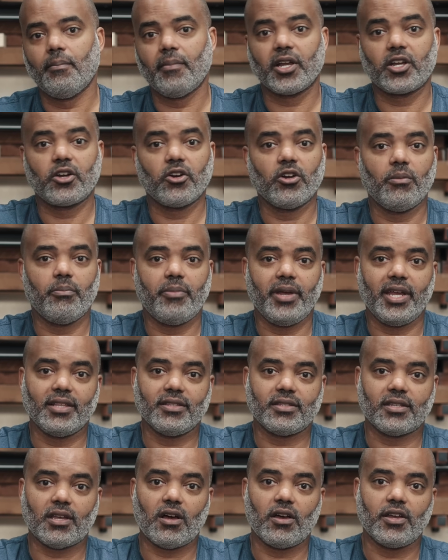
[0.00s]
My current
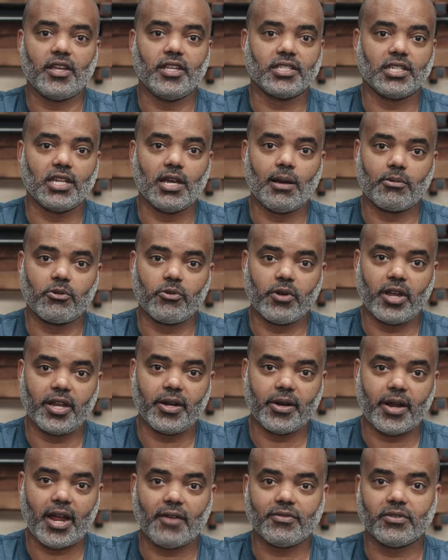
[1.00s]
bandsaw is an
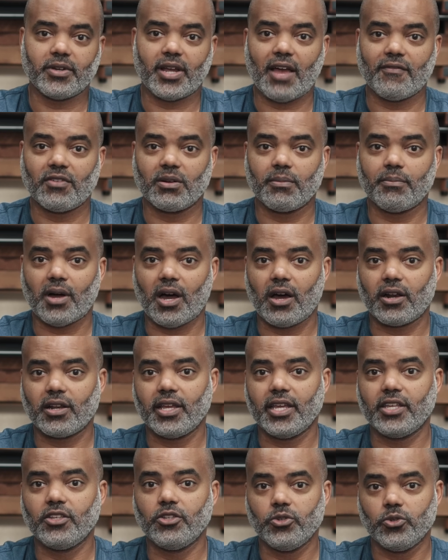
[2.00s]
upgrade after having
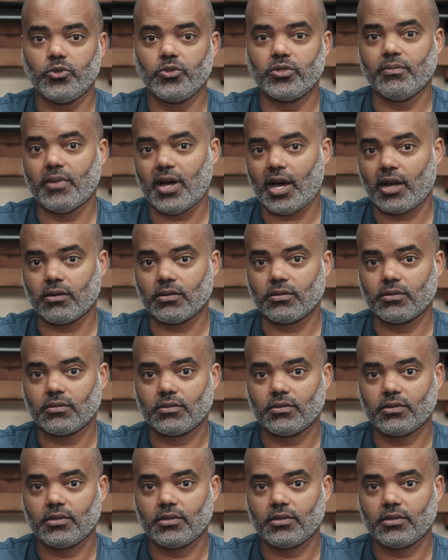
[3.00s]
bought a used model.